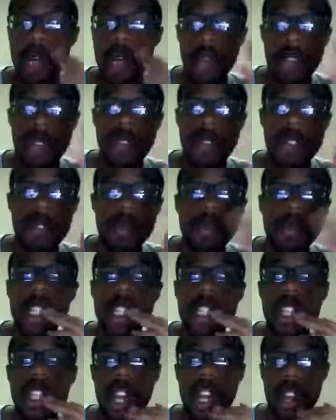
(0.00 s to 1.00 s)
But if you
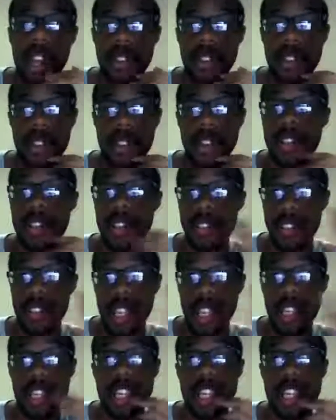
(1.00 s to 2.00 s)
really are serious and
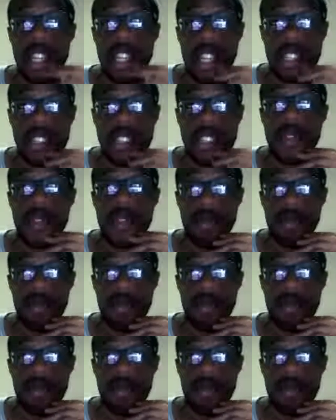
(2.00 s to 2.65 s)
think that this